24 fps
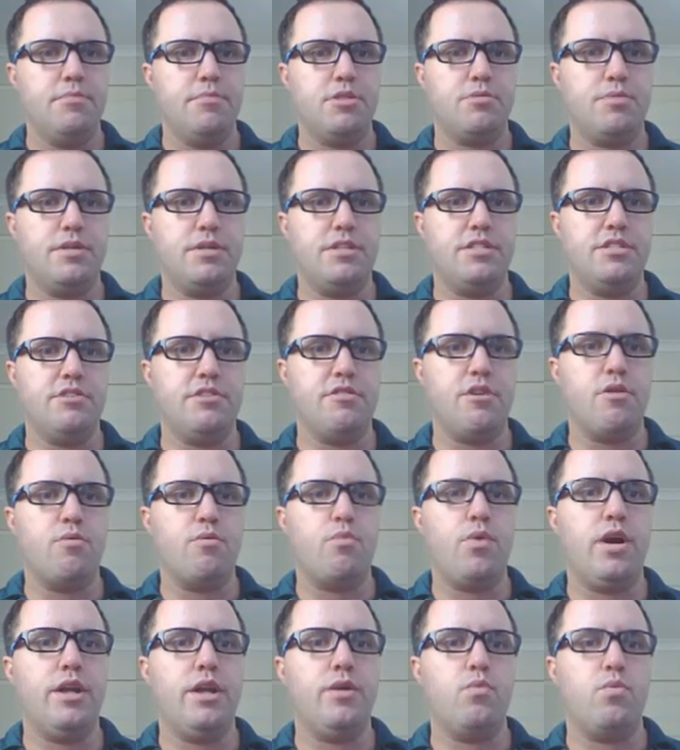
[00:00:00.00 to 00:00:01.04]
Between 0 and
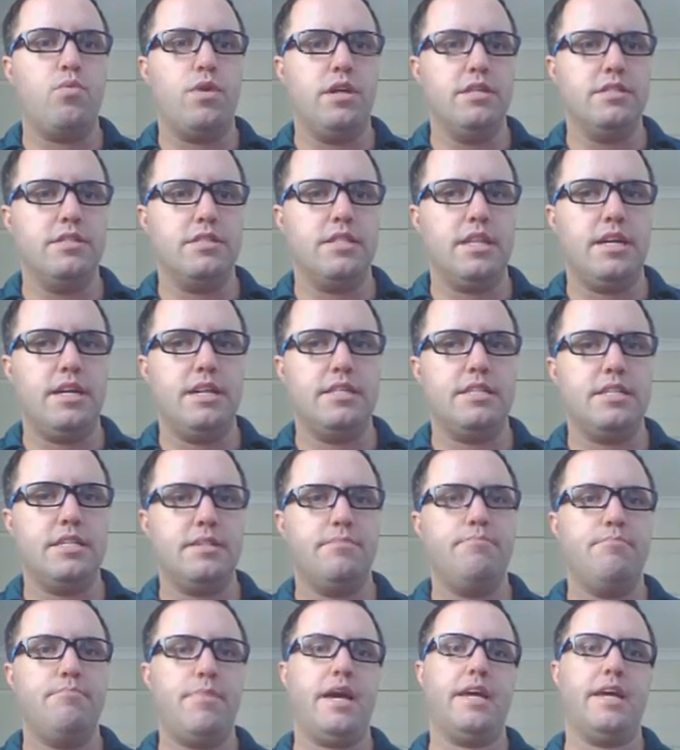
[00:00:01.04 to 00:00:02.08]
1, 1's
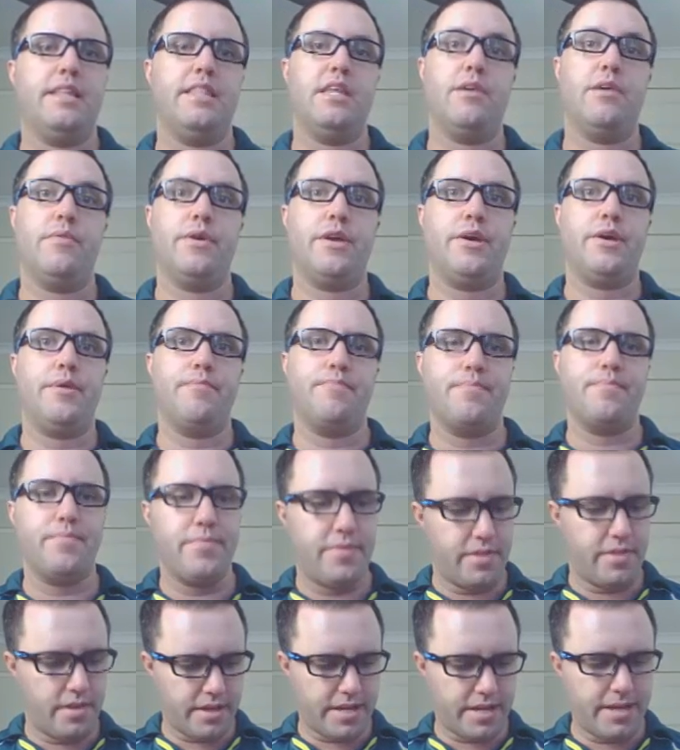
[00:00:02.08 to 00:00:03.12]
larger. Bang, there we go.
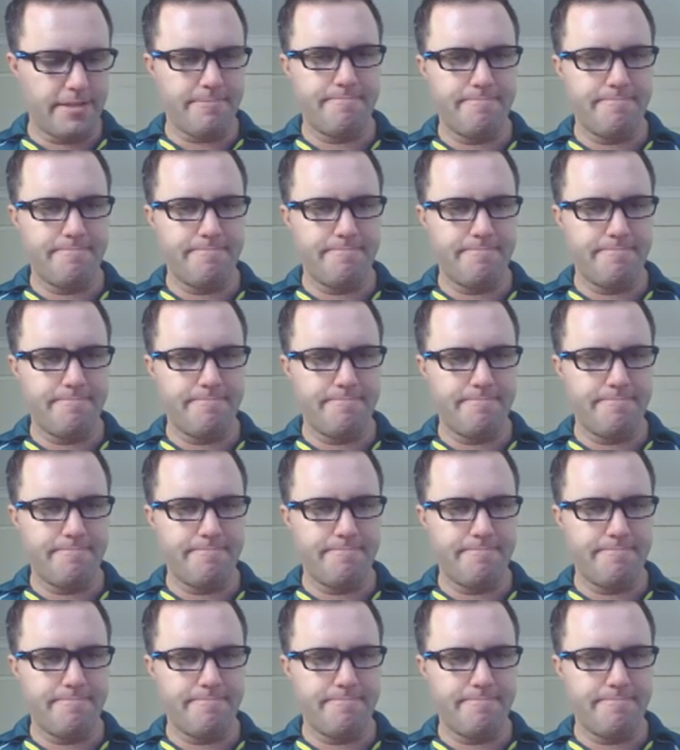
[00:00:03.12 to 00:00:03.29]
Okay?